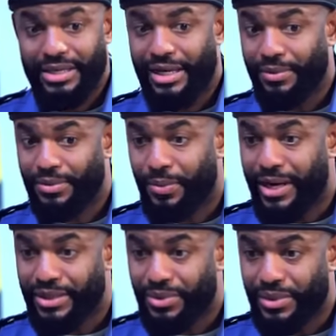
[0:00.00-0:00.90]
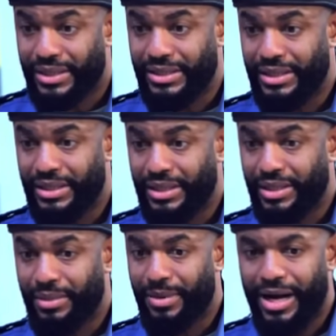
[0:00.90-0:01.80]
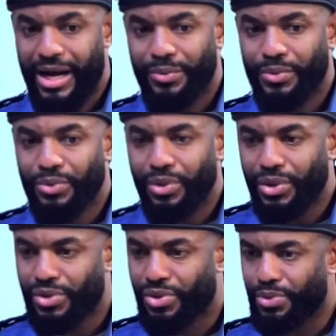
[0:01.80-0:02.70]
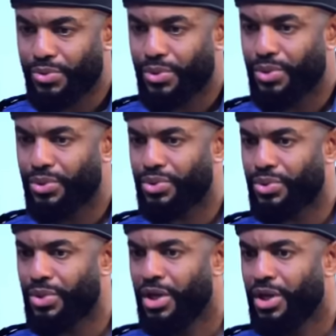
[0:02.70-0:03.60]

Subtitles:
That was when I took it. Ma, I will not stoop so low to